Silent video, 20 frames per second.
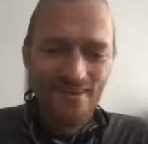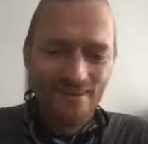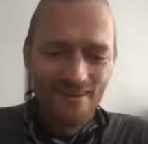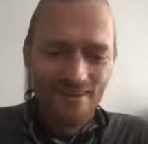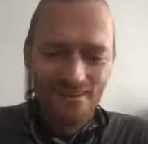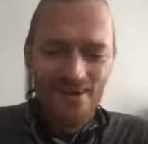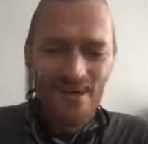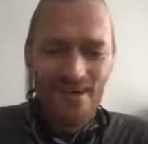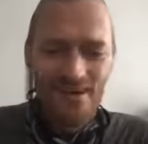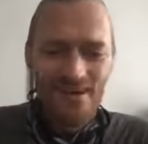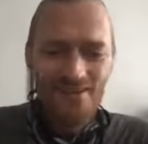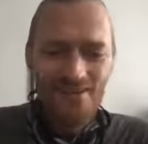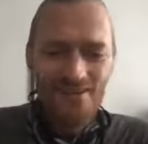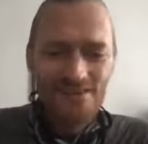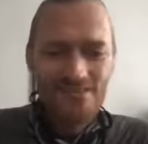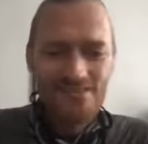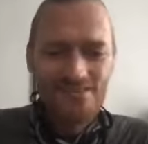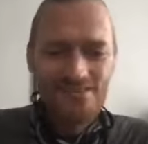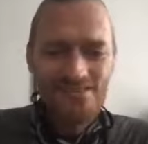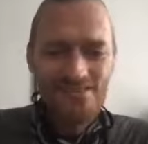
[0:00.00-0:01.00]

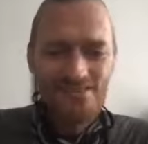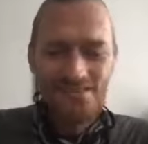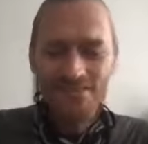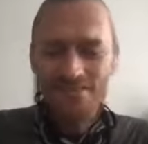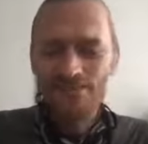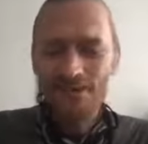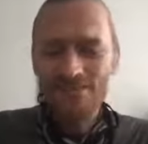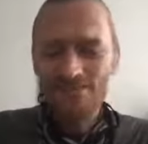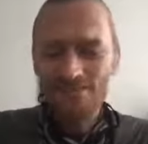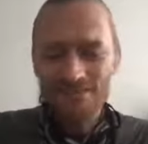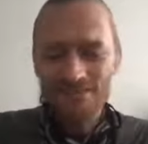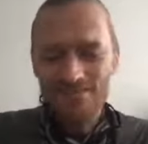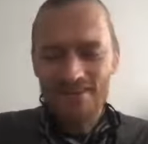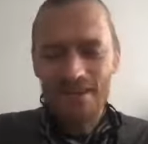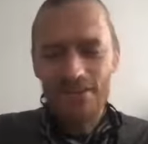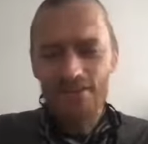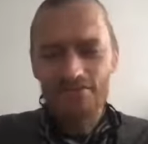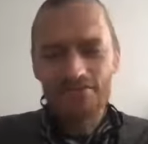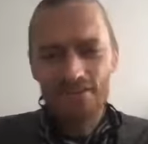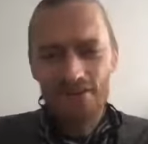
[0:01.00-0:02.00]
it's been
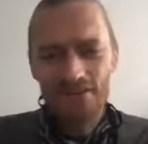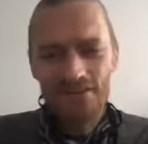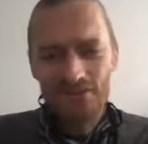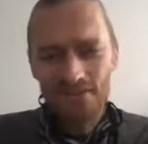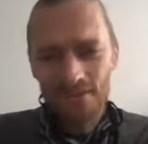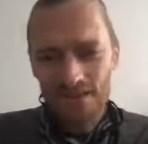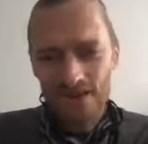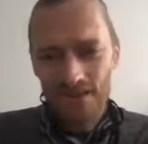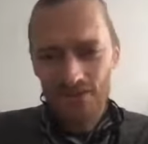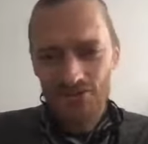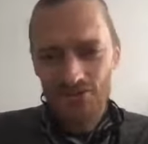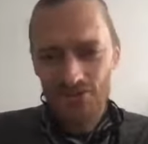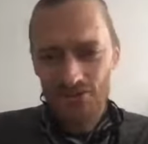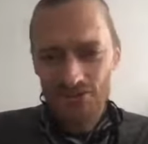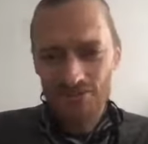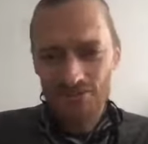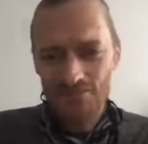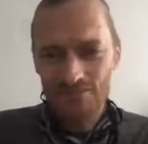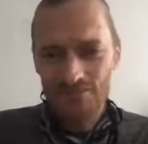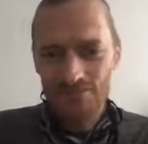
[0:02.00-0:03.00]
kind of fun
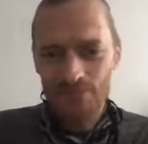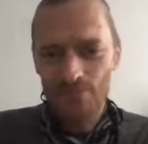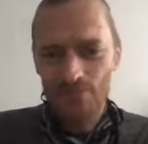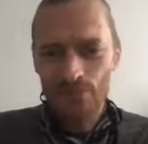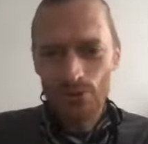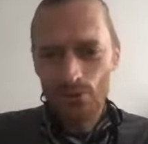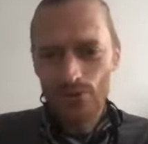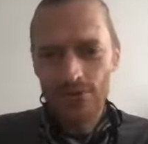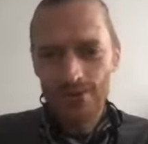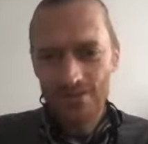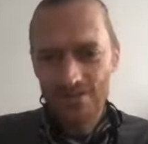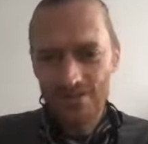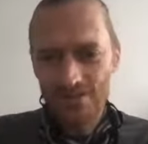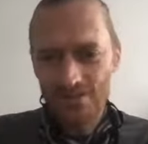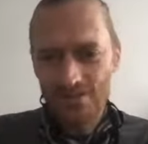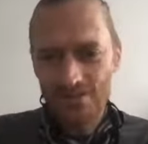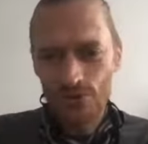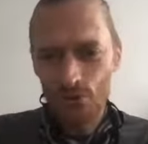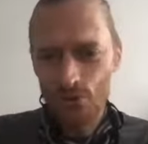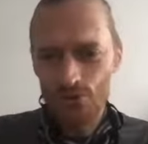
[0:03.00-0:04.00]
actually building
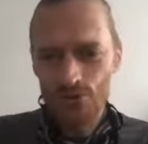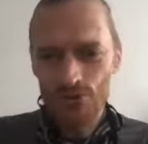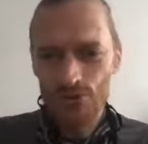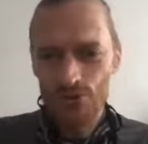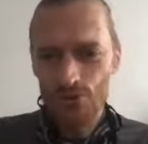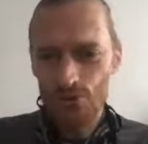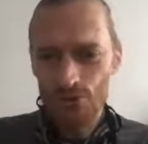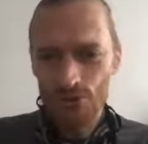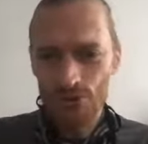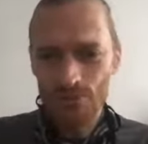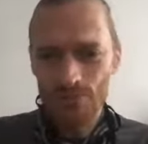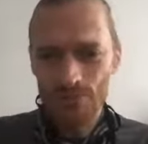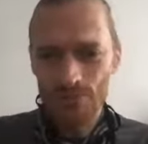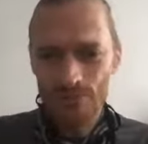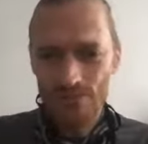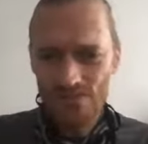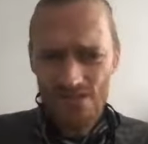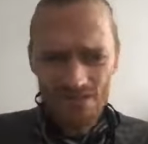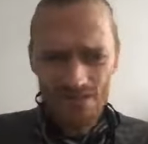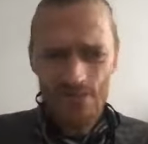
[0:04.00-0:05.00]
this whole new,
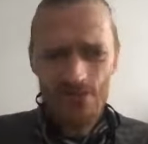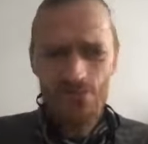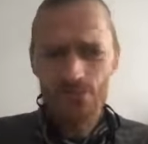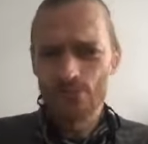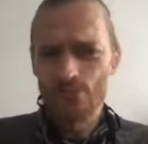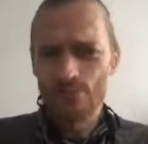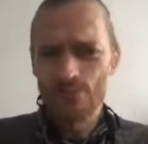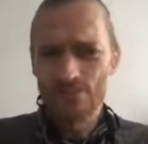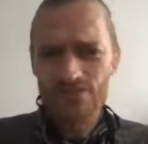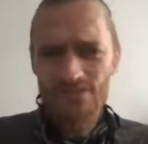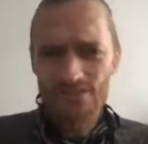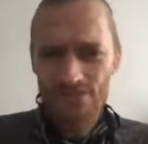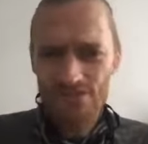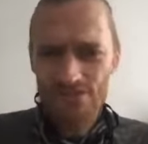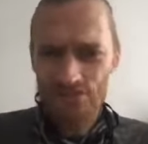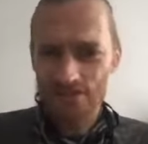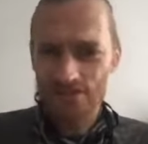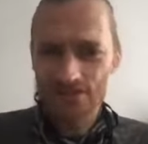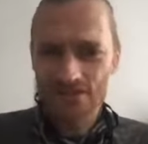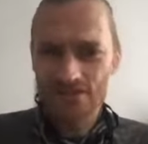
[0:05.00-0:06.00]
it's like a whole new
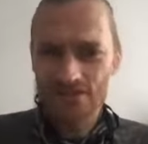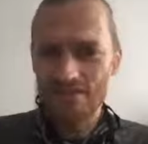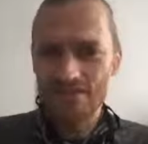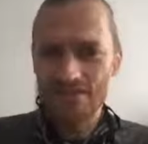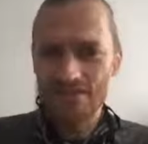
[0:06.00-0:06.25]
business really,